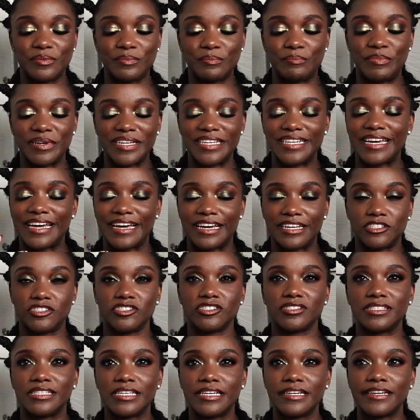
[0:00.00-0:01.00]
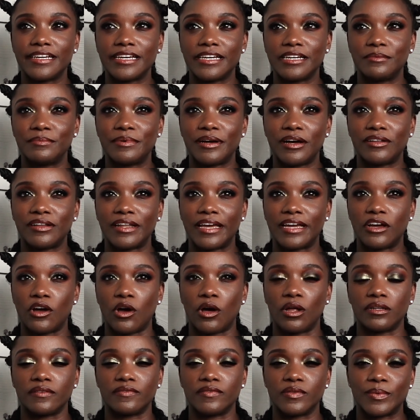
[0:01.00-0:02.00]
But yeah, just thinking about like
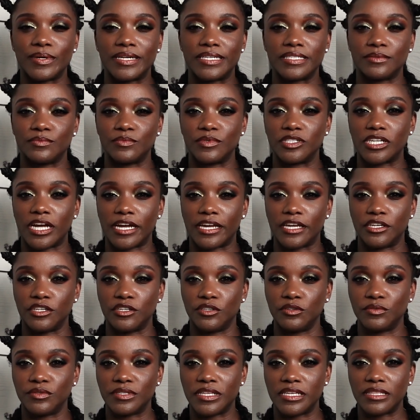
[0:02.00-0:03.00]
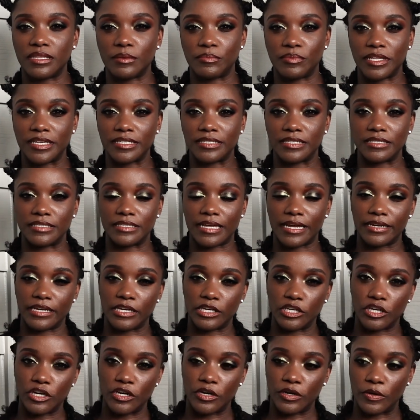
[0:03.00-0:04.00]
all of the ways in which I can use it, the places I
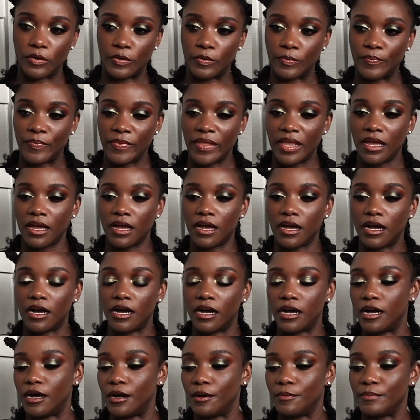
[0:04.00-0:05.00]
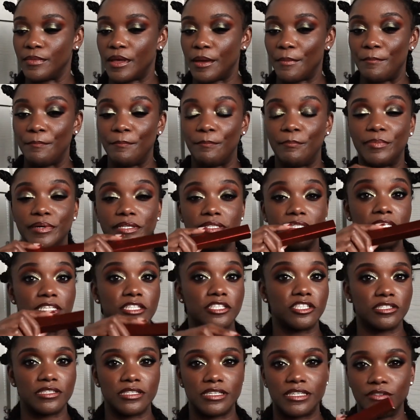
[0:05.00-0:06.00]
can go,
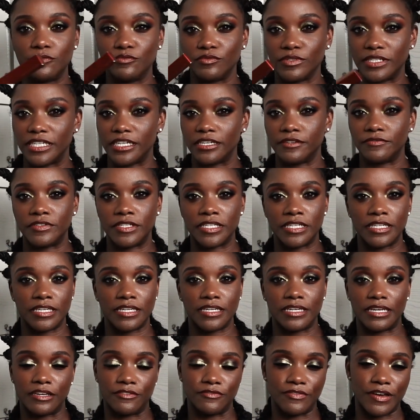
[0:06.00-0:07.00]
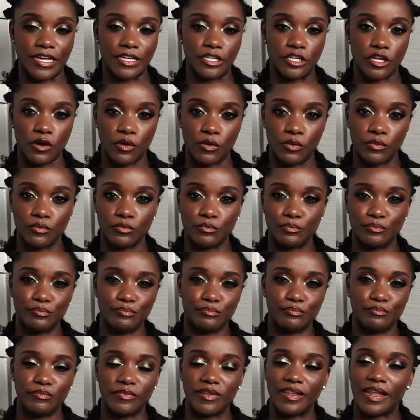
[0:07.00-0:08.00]
potentially regifting it if I don't
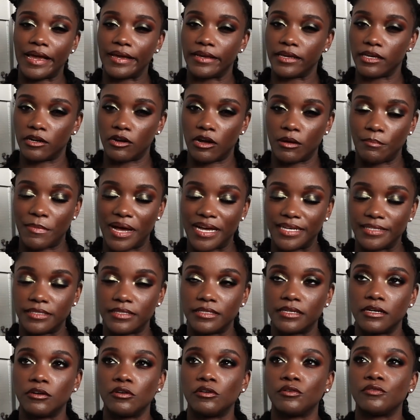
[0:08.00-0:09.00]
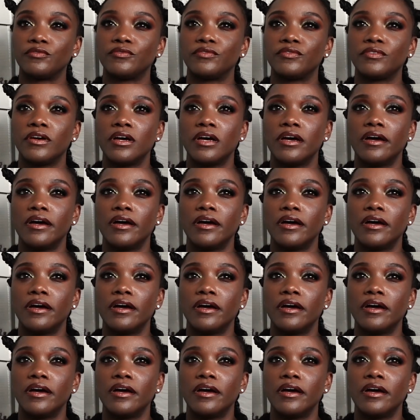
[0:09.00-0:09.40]
like it on myself.